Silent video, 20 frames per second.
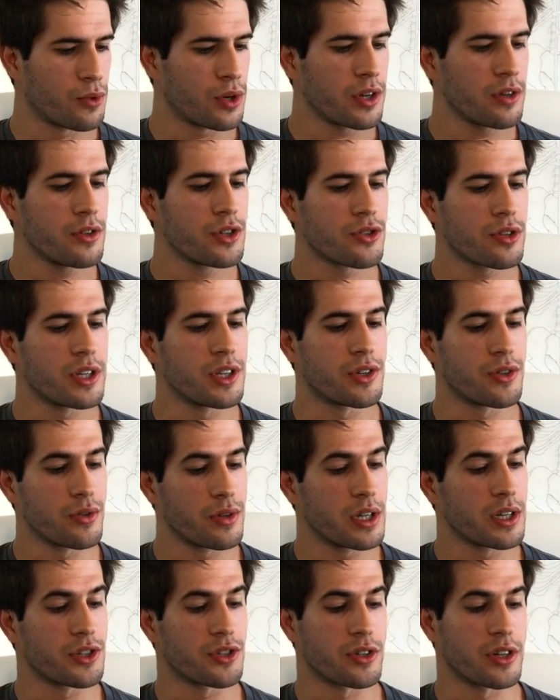What do you enjoy
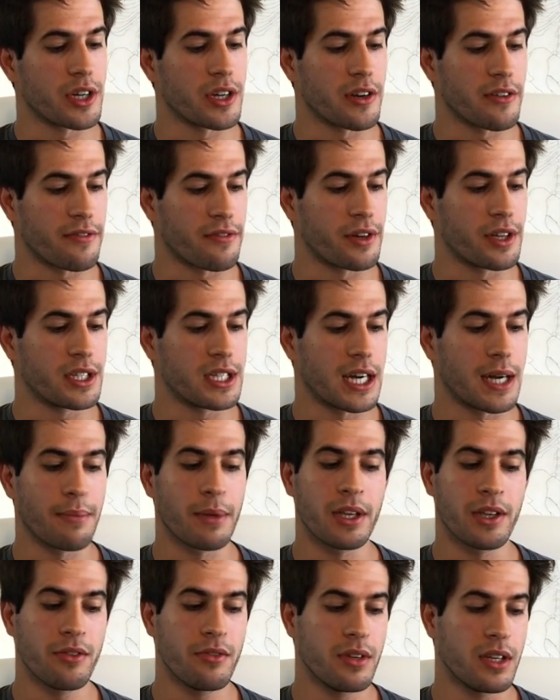doing during your free time
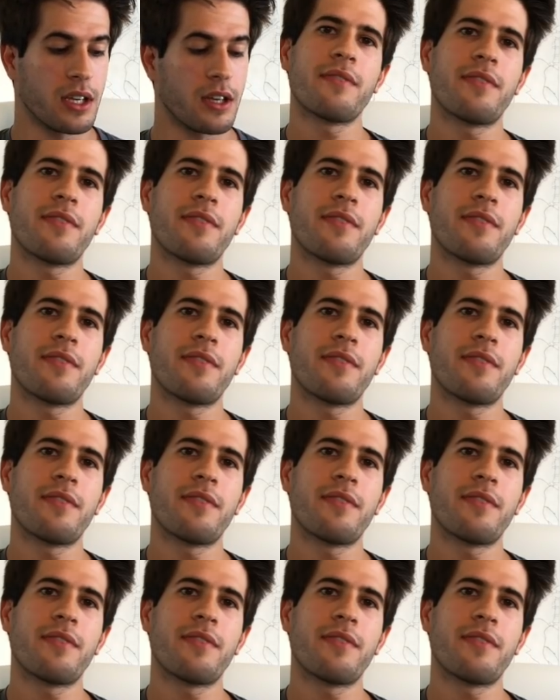at uni?